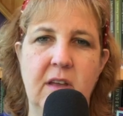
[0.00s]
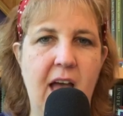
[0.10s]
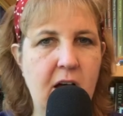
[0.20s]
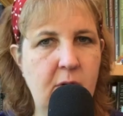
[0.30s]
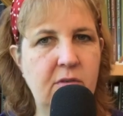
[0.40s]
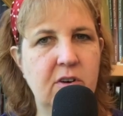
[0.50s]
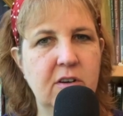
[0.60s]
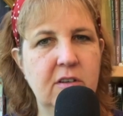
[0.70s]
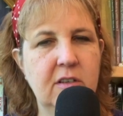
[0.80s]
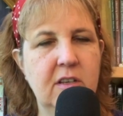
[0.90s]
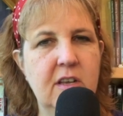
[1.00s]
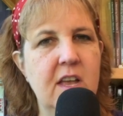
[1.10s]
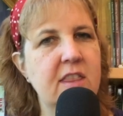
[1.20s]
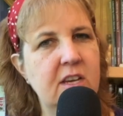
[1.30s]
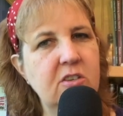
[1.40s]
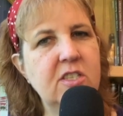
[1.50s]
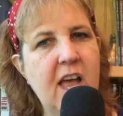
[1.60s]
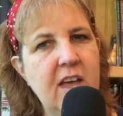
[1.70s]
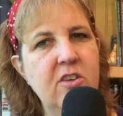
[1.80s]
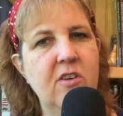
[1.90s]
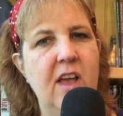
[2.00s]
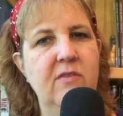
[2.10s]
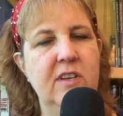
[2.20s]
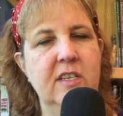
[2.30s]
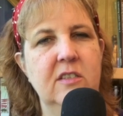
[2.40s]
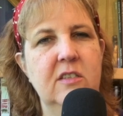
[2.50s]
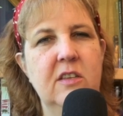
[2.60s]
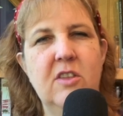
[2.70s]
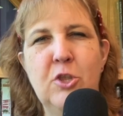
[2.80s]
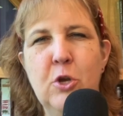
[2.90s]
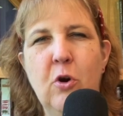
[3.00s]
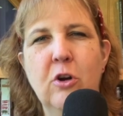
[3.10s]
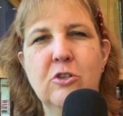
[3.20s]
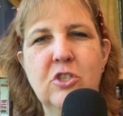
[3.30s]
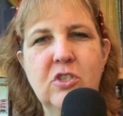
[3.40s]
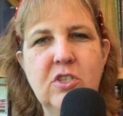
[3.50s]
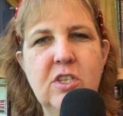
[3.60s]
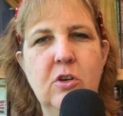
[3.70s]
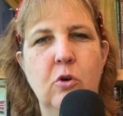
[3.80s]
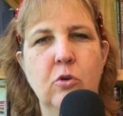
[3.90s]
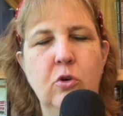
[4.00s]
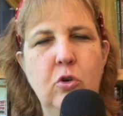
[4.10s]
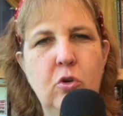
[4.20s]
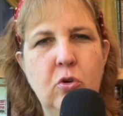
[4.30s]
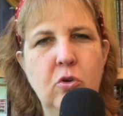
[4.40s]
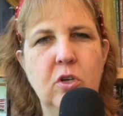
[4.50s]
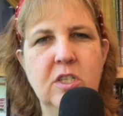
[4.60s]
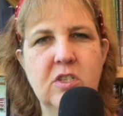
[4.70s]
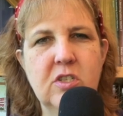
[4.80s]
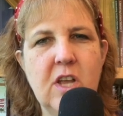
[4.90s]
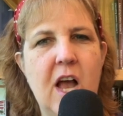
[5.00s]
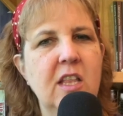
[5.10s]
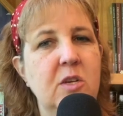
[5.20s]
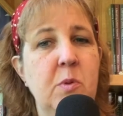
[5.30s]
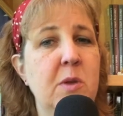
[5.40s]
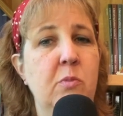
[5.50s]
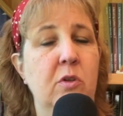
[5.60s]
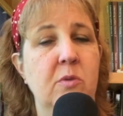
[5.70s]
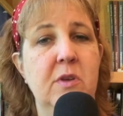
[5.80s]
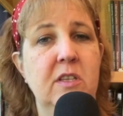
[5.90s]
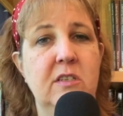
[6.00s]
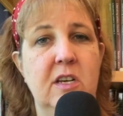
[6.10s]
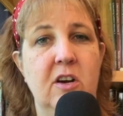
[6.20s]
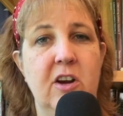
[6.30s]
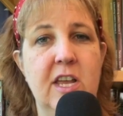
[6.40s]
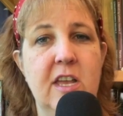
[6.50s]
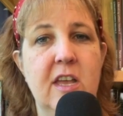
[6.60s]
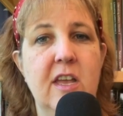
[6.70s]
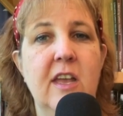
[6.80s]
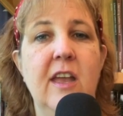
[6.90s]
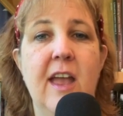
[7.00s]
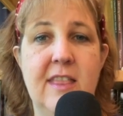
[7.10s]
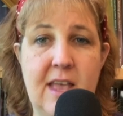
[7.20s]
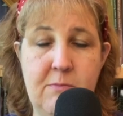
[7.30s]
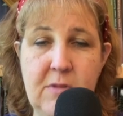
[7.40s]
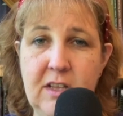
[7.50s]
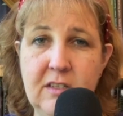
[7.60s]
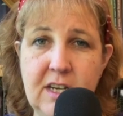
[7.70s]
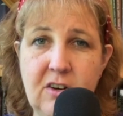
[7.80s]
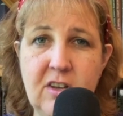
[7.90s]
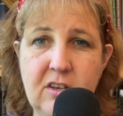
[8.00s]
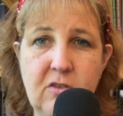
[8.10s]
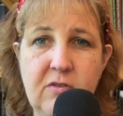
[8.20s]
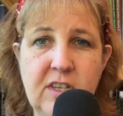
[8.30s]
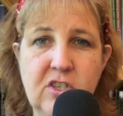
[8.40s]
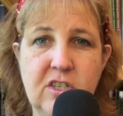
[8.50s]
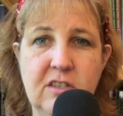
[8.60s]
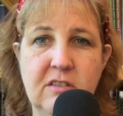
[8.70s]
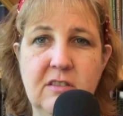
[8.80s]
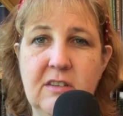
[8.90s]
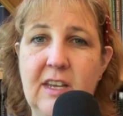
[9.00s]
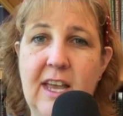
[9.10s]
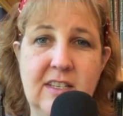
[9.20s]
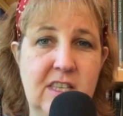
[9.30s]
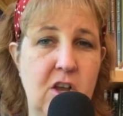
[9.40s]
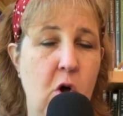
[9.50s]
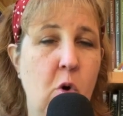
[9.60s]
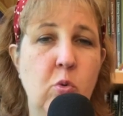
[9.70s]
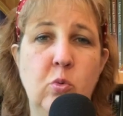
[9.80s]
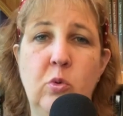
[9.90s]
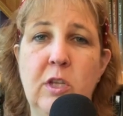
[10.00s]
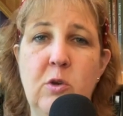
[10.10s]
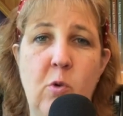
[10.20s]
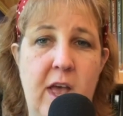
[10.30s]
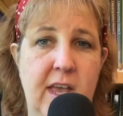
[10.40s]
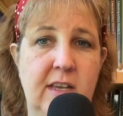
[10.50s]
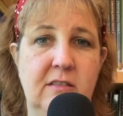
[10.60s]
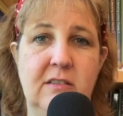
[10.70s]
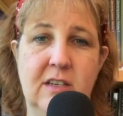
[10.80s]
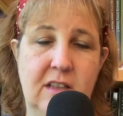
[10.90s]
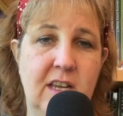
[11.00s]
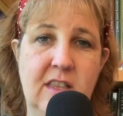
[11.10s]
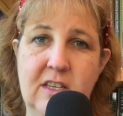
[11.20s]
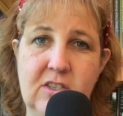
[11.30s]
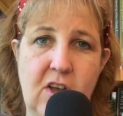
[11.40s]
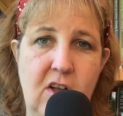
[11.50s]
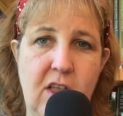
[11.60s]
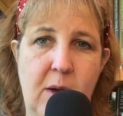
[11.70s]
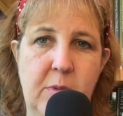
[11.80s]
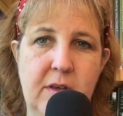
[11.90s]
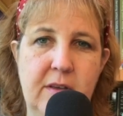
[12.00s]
However, there is other evidence that there are still good, solid people in the military, and that military intervention is the only way to clean this all up.